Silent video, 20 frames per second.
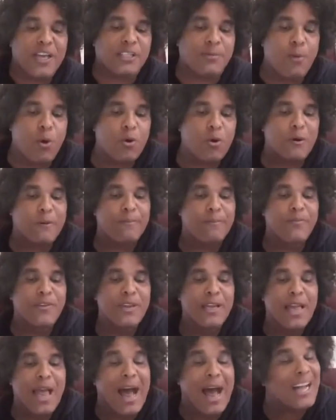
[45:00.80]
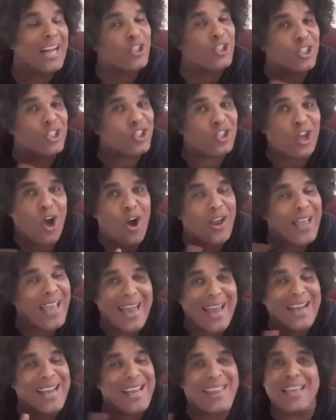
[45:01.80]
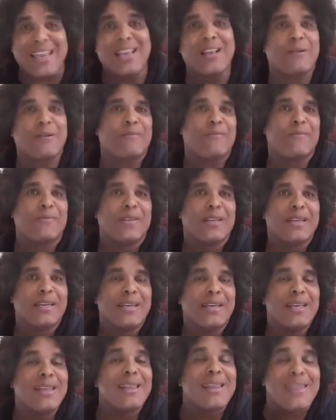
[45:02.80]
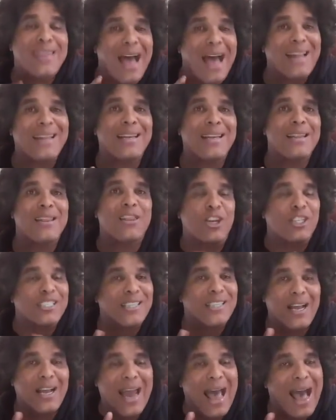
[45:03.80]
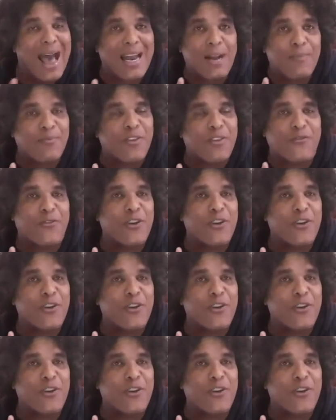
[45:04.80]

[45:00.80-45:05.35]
and just talk anything. that does not add up to freedom of speech.